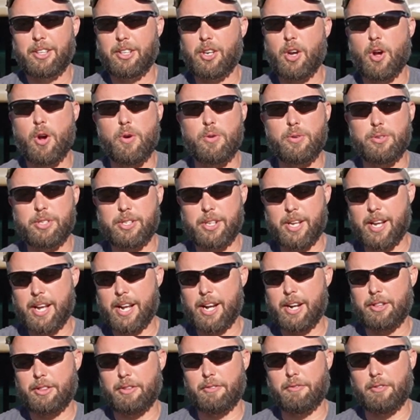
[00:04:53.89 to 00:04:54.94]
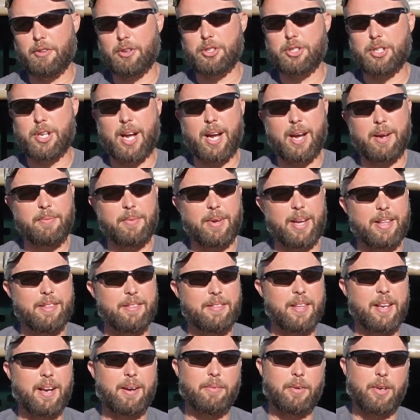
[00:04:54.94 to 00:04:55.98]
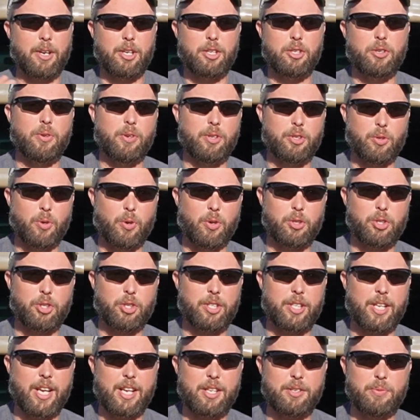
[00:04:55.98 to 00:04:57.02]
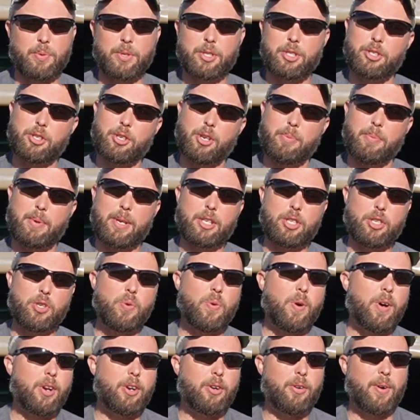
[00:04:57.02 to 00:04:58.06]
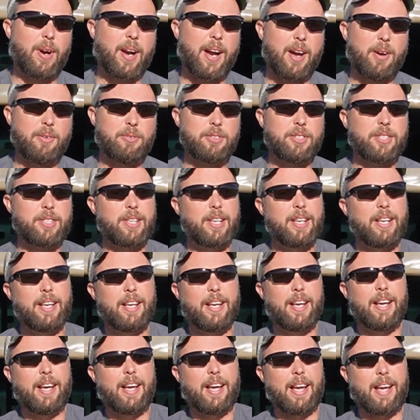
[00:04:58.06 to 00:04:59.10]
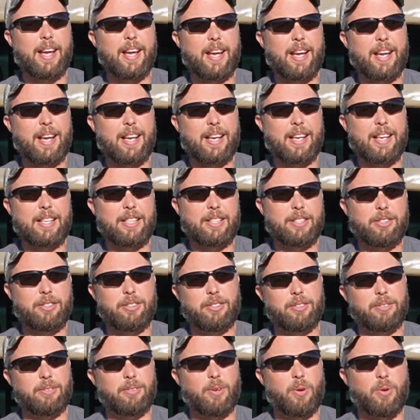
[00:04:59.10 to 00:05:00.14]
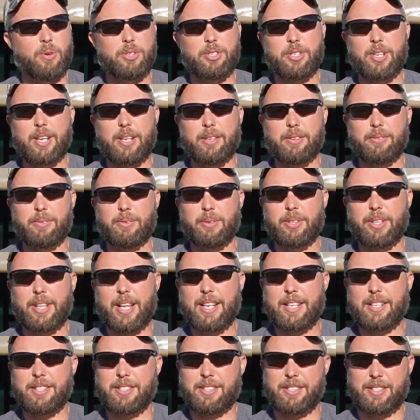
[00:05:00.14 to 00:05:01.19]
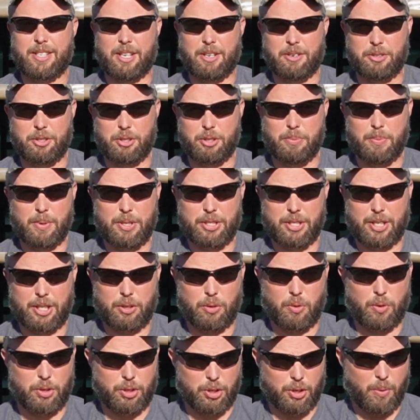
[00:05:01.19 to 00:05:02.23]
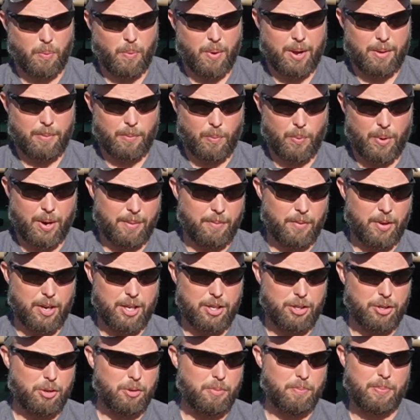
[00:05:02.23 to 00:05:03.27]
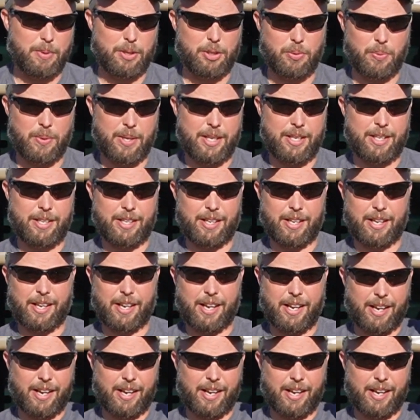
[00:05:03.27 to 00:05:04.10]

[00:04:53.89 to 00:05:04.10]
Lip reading: goes at it the first time, and then I'm going to do a torture test, which is going to be 200 rounds. And you're, of course, saying, well, that doesn't sound too much like torture. Well, what I'm going to do between,